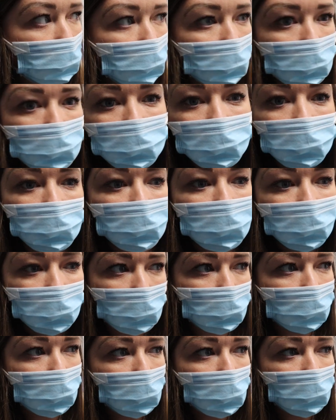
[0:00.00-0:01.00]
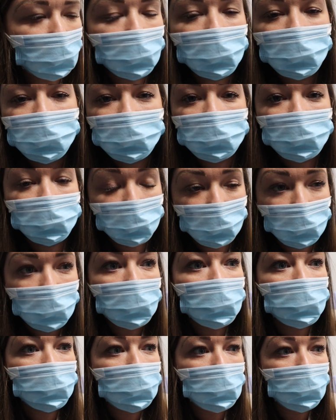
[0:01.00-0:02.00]
in this little family area, which is
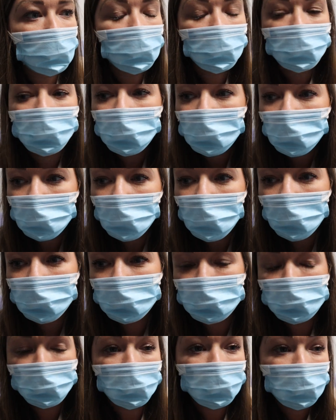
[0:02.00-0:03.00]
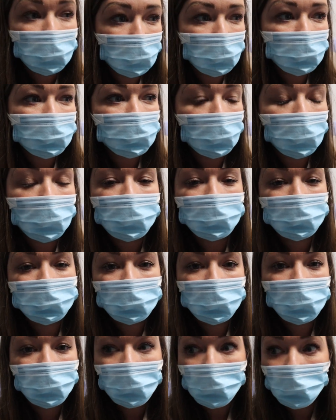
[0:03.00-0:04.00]
freaking me out. And there's no one here to
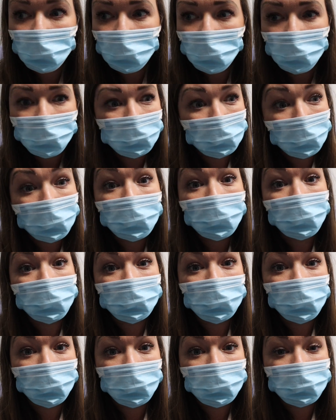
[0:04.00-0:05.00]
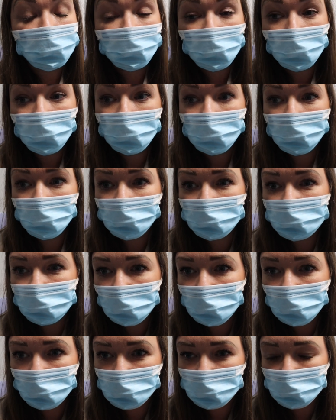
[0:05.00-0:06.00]
ask. We didn't have to do this before. We got
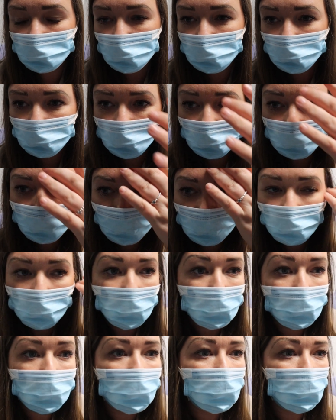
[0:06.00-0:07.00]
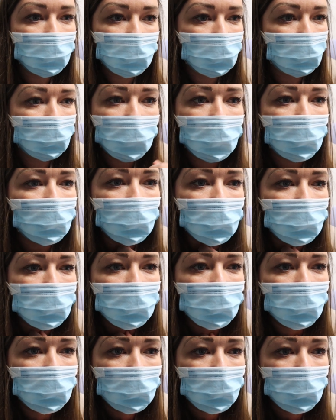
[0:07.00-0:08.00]
taken straight through. Can't hear her crying or
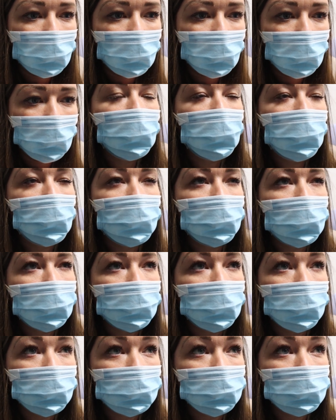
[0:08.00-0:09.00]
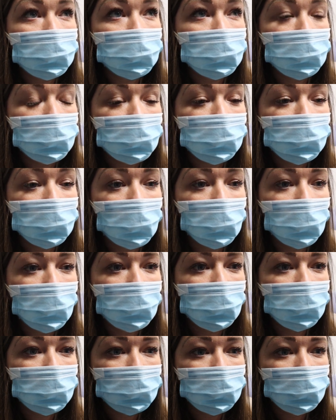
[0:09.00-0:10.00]
anything. Oh my gosh, this is literally the
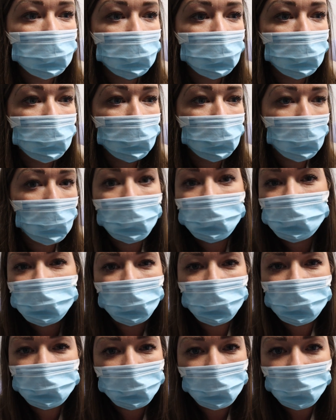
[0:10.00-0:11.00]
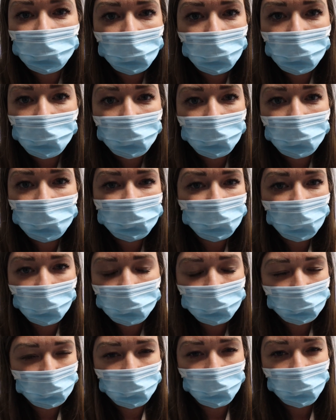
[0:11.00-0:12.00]
worst. I'm sure it's nothing. It's
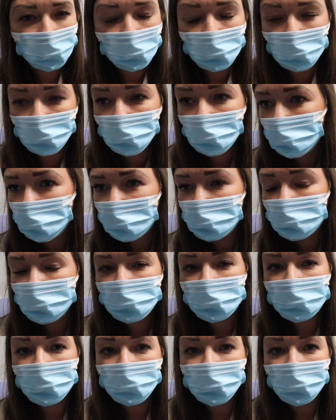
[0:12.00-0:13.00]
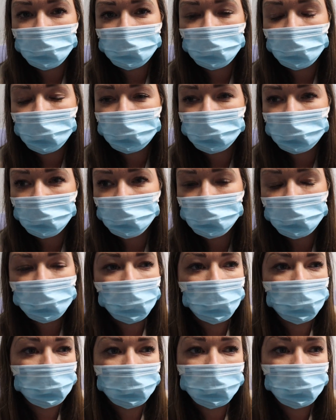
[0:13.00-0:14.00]
probably nothing. But it's just different to last time,
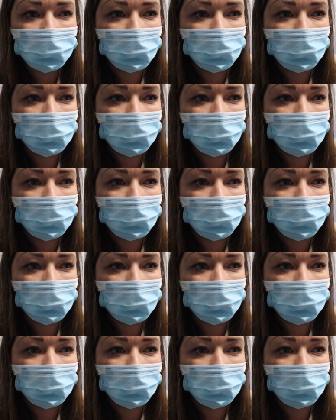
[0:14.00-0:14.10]
so